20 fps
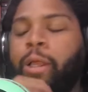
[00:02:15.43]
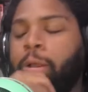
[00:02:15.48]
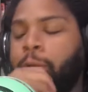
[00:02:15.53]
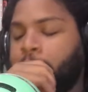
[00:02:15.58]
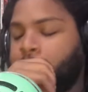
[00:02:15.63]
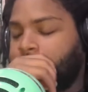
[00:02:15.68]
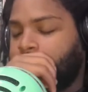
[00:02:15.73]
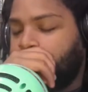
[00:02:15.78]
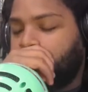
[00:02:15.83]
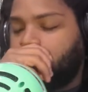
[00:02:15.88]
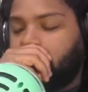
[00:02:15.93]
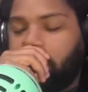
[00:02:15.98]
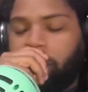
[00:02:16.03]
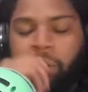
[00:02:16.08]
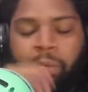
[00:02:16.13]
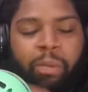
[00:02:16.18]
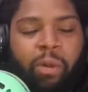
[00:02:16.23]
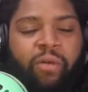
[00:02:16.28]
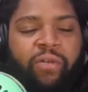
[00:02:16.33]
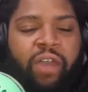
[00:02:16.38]
So they were
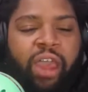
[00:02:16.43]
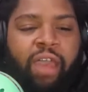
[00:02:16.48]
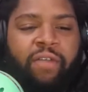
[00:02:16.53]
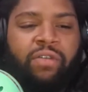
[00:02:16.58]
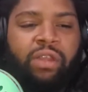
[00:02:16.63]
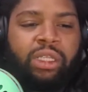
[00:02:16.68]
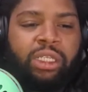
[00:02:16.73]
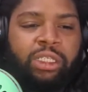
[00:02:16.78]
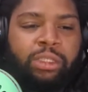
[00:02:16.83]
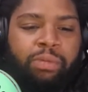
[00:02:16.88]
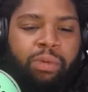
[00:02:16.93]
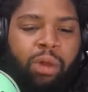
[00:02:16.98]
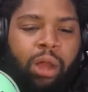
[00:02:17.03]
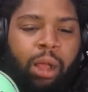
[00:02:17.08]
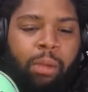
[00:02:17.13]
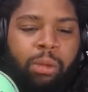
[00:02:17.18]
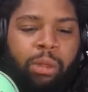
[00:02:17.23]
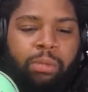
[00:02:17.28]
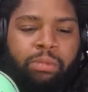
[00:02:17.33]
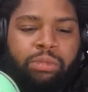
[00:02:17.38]
both having these
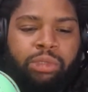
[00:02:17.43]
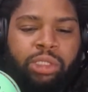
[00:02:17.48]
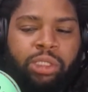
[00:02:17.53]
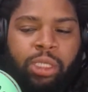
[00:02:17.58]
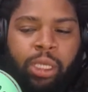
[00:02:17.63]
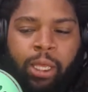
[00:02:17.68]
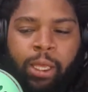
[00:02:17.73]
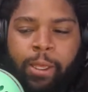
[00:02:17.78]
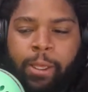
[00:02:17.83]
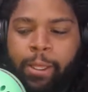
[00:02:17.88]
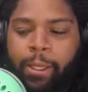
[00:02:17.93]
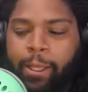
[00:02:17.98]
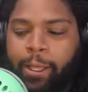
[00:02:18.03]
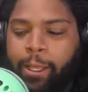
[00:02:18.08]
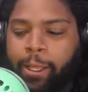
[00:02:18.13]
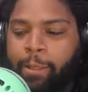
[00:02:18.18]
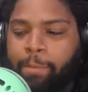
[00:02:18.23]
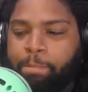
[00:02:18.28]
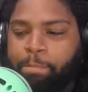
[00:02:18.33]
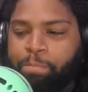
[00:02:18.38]
problems.
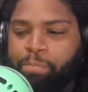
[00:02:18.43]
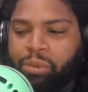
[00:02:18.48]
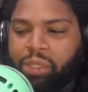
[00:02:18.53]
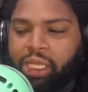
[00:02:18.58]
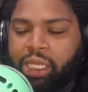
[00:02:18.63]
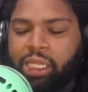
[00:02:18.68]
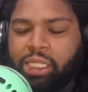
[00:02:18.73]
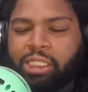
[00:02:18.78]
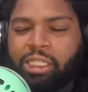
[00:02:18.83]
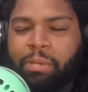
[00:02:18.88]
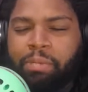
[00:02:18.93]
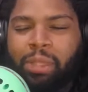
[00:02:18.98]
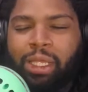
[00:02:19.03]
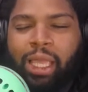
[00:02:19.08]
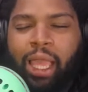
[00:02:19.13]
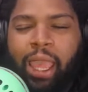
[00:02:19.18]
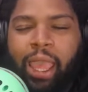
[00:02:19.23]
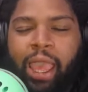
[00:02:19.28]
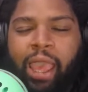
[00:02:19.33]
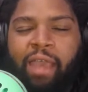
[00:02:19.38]
And it's something
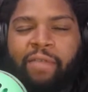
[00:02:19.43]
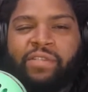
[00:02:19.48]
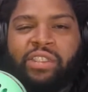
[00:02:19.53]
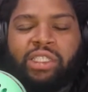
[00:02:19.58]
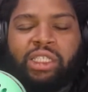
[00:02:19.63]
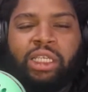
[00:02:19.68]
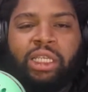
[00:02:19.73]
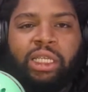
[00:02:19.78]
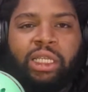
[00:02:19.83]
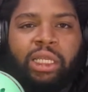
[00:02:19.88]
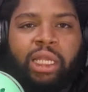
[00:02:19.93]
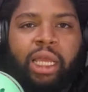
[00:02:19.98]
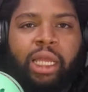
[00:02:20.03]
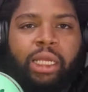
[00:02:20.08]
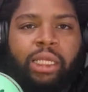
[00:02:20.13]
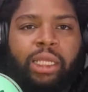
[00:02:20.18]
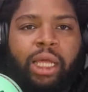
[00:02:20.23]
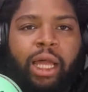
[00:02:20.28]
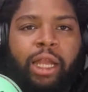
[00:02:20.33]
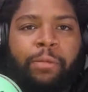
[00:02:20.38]
I have seen in a
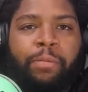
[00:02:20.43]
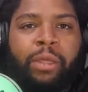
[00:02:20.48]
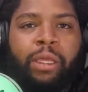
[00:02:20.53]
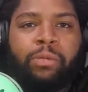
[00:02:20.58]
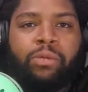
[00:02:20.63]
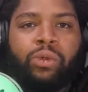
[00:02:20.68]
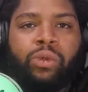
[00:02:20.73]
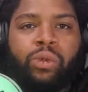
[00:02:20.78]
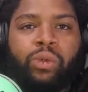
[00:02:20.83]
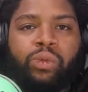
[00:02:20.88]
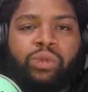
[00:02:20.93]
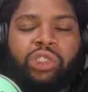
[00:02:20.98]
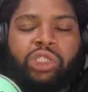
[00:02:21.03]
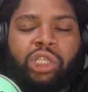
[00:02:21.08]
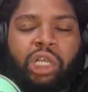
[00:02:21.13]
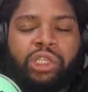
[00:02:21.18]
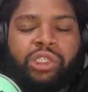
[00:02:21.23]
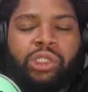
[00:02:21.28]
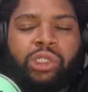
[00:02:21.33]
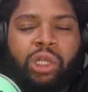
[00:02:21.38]
lot of people who
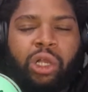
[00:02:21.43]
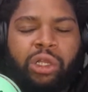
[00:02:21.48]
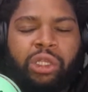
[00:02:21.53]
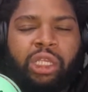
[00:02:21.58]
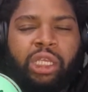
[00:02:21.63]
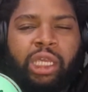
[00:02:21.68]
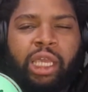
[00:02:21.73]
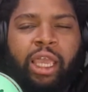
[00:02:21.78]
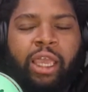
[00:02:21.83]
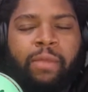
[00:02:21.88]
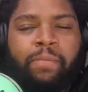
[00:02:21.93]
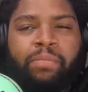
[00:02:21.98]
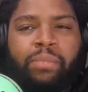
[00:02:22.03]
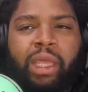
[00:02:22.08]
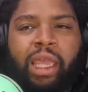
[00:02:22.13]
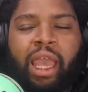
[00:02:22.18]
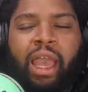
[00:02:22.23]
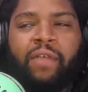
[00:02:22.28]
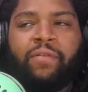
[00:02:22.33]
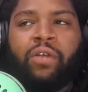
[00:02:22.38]
just start the game. They
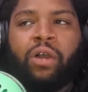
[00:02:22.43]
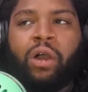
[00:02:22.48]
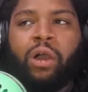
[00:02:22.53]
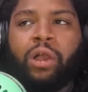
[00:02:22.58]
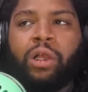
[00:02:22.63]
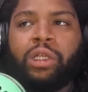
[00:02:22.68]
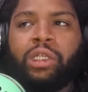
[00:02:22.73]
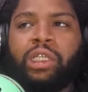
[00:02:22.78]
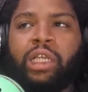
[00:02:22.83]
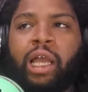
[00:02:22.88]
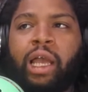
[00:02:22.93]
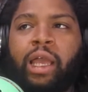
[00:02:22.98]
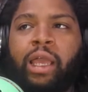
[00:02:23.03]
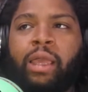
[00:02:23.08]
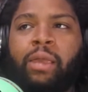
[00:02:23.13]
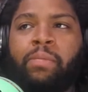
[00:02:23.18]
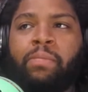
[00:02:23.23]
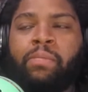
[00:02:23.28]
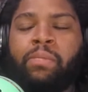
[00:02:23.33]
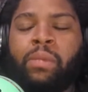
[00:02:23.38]
have a hard
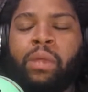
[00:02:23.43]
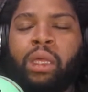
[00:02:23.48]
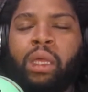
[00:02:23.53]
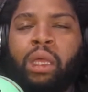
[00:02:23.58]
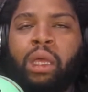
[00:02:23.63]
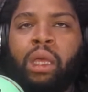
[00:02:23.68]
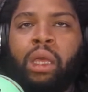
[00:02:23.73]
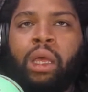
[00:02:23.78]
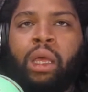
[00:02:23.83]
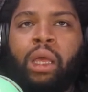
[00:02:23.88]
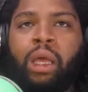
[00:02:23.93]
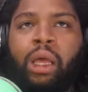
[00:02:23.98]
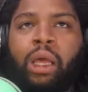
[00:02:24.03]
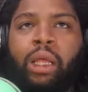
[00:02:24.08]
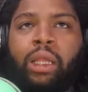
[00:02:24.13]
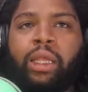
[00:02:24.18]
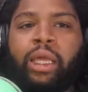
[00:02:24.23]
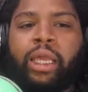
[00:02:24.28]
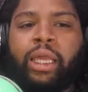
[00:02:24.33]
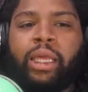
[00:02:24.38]
time,
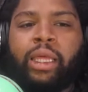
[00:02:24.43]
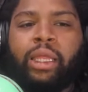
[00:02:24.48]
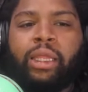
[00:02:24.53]
like,